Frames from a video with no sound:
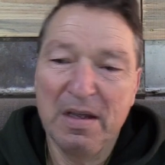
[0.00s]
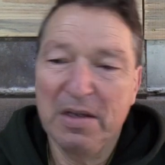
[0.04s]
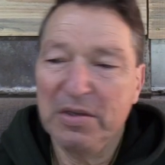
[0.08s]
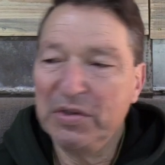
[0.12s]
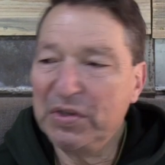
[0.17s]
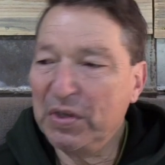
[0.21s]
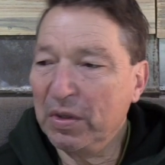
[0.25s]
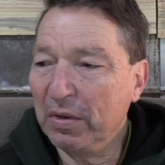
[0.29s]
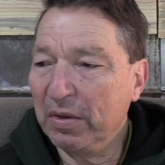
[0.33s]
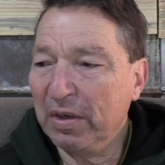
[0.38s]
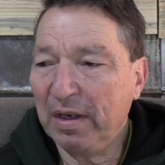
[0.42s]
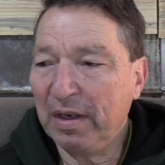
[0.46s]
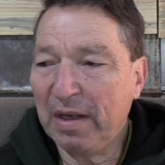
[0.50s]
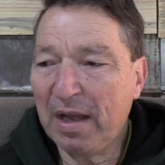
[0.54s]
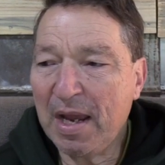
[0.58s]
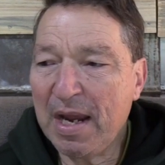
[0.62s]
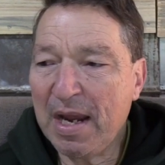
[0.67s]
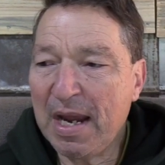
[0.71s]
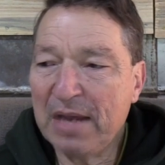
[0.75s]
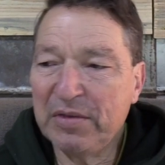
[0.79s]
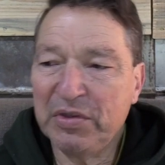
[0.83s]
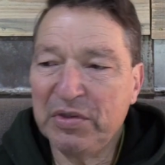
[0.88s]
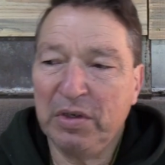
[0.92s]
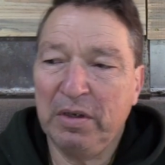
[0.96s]
So, can
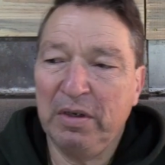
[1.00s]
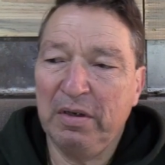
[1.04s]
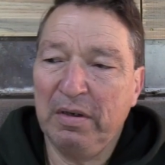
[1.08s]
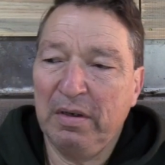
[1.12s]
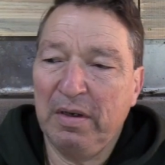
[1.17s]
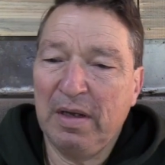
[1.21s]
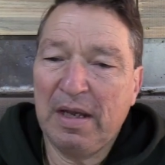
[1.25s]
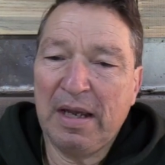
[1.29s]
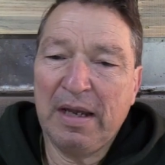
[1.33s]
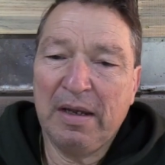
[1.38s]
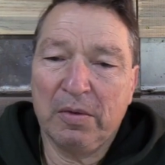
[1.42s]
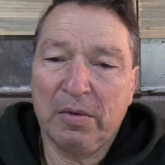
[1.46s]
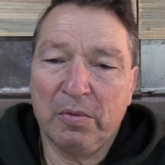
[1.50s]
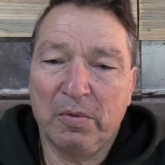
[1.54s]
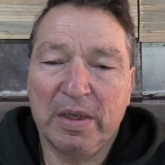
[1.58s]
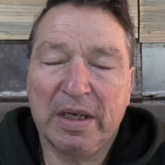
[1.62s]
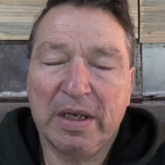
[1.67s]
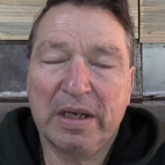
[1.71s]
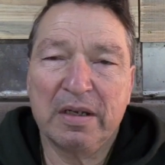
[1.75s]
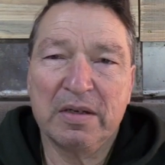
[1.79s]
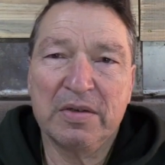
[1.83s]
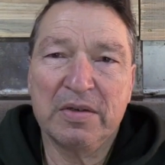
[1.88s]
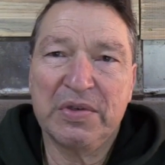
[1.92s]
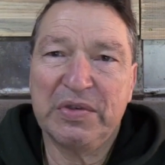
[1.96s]
I ask you today to
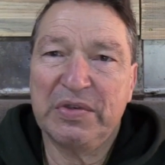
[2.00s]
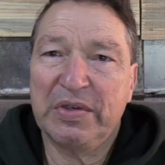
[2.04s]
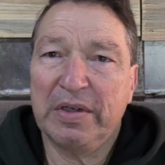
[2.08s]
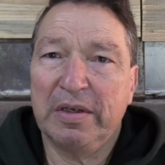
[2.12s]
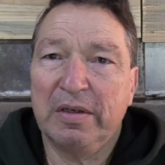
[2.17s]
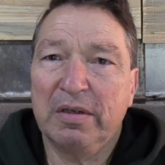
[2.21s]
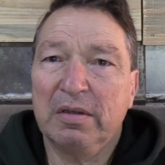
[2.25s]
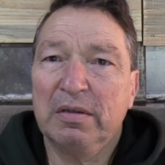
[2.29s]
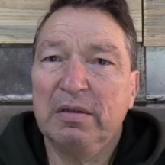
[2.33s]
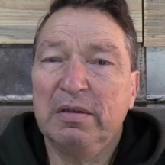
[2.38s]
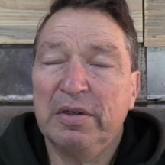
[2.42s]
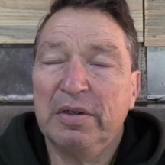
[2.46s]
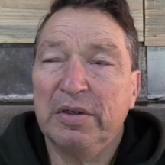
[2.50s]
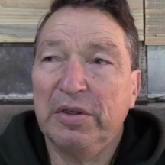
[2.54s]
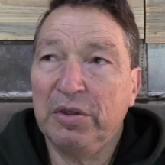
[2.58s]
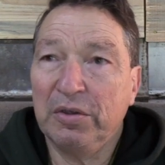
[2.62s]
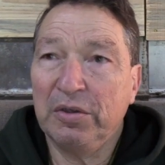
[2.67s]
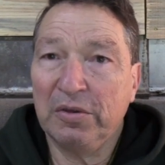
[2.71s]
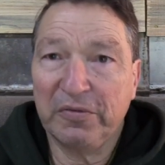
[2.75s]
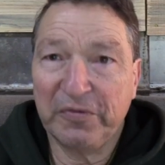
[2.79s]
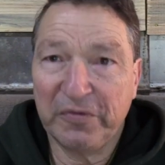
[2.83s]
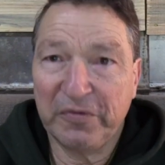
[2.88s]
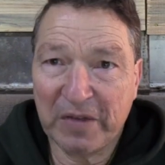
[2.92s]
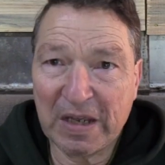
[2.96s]
reconsider
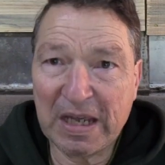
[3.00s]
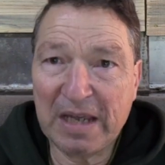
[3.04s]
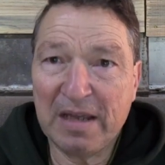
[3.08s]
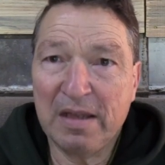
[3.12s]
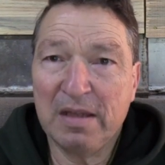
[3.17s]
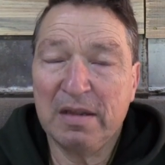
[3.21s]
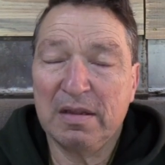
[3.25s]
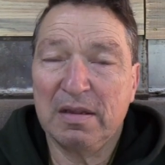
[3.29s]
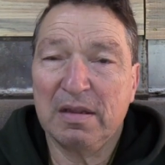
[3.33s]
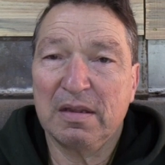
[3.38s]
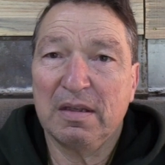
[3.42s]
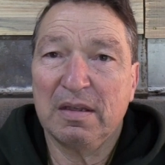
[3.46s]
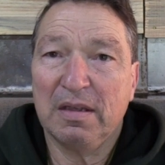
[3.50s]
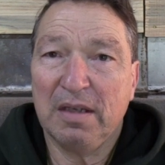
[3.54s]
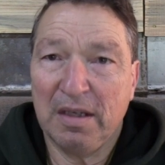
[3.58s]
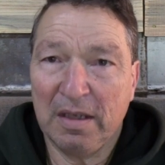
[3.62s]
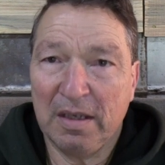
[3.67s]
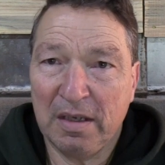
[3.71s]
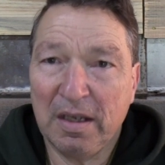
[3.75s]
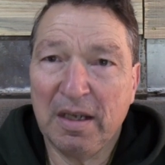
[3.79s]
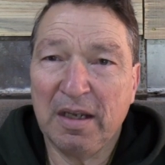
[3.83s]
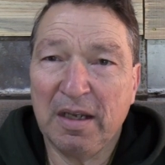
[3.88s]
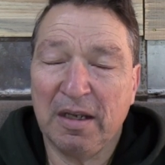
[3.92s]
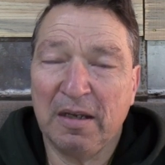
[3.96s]
your faith
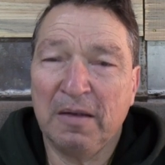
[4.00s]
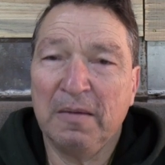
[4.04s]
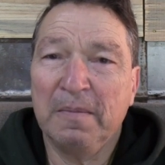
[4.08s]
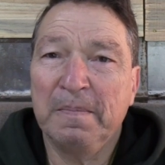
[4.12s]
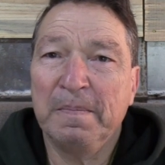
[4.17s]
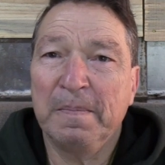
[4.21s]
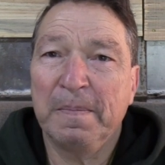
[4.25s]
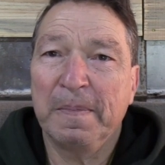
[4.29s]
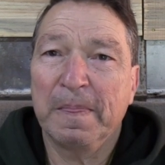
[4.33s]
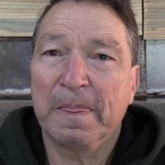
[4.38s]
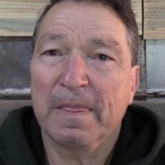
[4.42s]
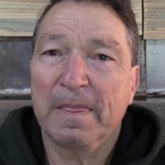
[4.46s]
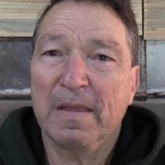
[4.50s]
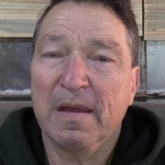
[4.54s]
in Him?